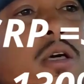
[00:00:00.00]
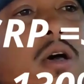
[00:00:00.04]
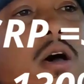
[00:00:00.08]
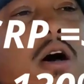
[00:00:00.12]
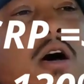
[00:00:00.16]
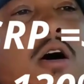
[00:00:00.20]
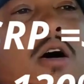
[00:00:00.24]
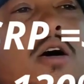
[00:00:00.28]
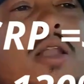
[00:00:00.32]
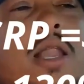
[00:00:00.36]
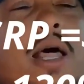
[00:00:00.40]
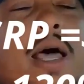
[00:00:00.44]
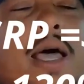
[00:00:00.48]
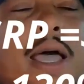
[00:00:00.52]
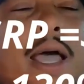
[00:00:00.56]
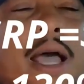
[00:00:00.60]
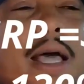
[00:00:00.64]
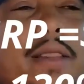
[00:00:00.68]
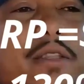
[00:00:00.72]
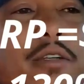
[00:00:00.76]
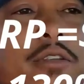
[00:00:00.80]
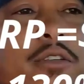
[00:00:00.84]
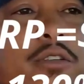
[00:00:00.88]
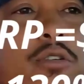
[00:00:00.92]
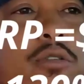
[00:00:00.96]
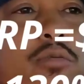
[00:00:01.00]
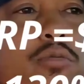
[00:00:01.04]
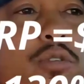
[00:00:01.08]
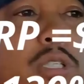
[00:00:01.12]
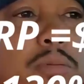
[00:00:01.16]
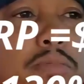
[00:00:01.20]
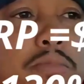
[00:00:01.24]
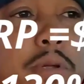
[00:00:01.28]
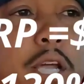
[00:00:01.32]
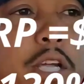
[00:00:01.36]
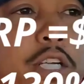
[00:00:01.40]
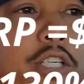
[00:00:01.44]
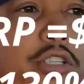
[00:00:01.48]
all I had to do was
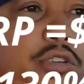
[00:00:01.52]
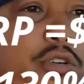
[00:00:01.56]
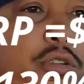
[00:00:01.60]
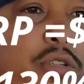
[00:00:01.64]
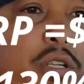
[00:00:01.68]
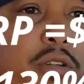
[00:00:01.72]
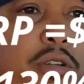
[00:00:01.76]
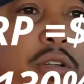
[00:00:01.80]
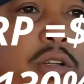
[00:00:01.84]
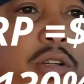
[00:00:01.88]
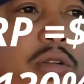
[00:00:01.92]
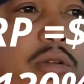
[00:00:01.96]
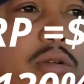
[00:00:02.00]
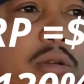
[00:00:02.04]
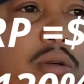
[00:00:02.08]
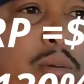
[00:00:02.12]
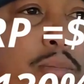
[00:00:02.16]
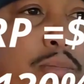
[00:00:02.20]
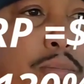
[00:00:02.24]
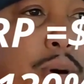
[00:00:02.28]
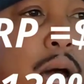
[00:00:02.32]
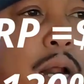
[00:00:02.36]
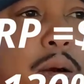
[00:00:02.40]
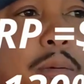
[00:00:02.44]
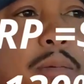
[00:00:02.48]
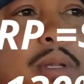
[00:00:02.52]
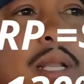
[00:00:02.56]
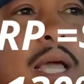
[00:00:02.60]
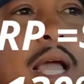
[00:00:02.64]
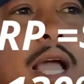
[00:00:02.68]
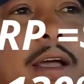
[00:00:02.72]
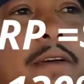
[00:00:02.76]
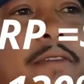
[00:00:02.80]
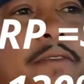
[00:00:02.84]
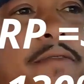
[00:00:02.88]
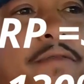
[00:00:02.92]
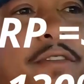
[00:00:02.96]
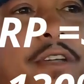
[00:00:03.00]
make sure the bottom
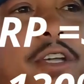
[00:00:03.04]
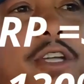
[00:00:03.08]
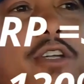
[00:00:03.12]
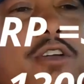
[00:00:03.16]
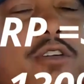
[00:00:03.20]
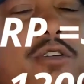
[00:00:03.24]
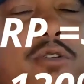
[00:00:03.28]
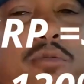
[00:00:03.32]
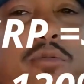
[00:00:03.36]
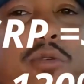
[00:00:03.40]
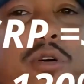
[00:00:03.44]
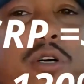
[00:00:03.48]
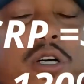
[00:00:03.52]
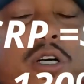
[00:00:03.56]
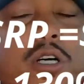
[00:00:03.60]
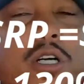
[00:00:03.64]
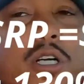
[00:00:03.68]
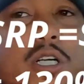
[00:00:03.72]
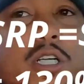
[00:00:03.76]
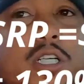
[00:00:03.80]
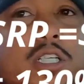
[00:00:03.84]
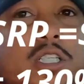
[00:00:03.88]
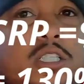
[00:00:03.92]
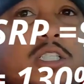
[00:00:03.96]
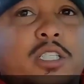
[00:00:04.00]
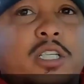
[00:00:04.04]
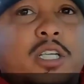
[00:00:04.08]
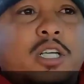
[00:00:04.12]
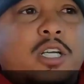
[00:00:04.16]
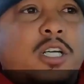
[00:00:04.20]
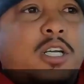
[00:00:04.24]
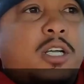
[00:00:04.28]
line figure was